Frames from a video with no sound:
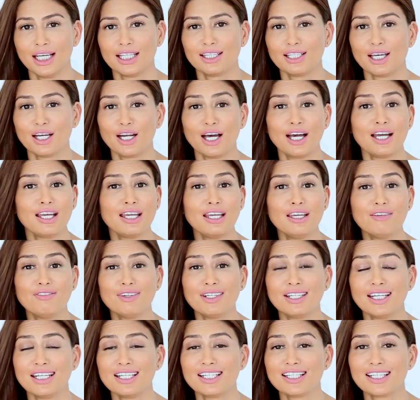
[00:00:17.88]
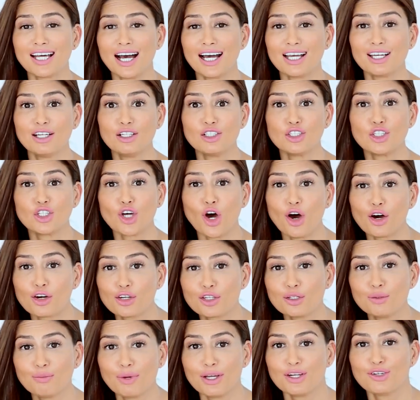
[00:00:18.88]
There are even entire
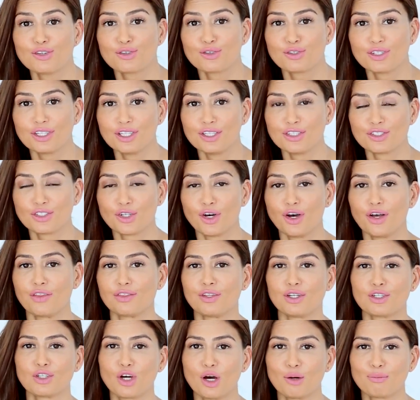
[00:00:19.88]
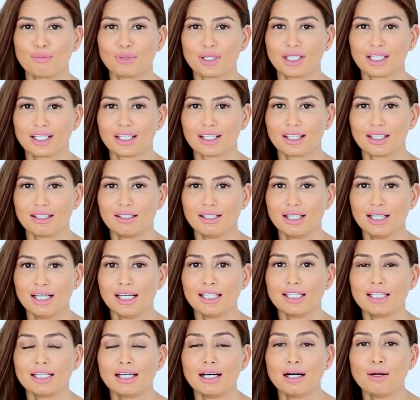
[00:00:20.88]
documentaries on the topic.
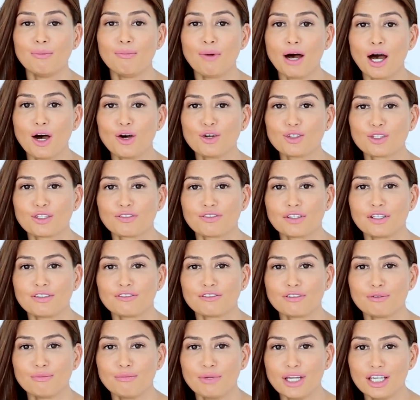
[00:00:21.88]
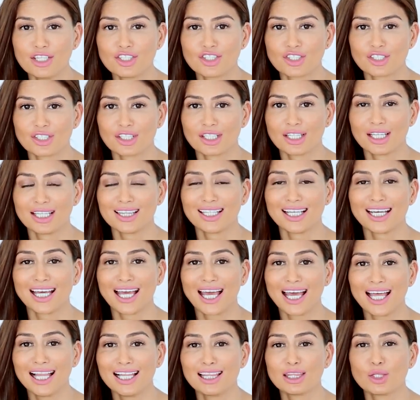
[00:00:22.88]
The amount of information in the
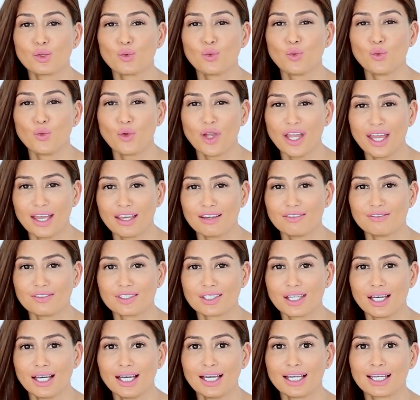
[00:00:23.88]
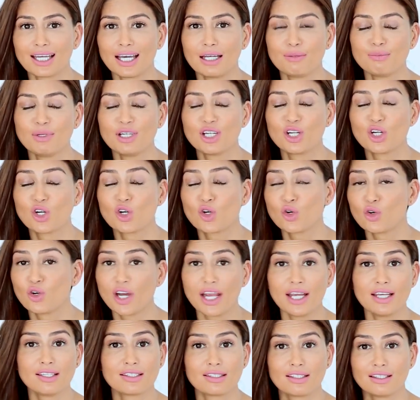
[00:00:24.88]
health waves can be
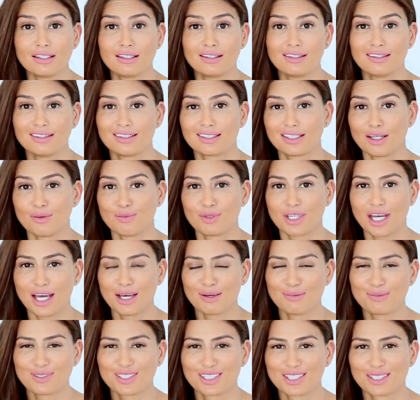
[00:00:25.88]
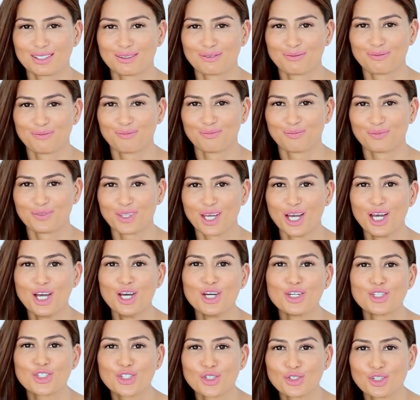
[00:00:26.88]
crazy sometimes.
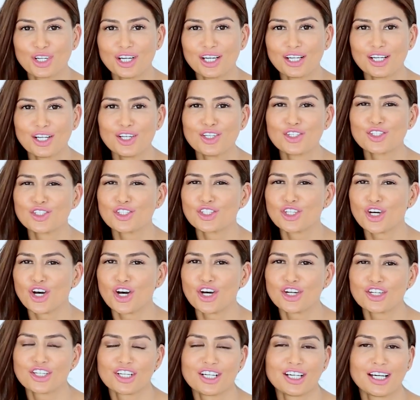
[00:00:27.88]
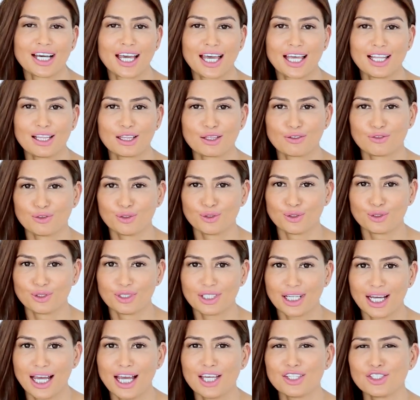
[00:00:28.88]
Sugar is not a health
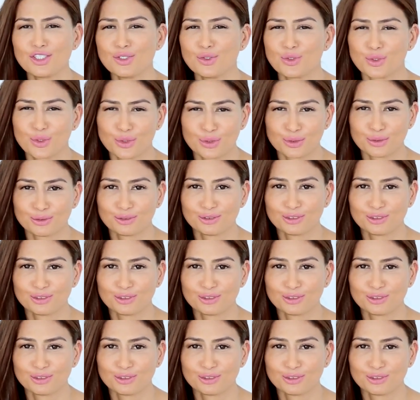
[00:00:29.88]
food, as you know,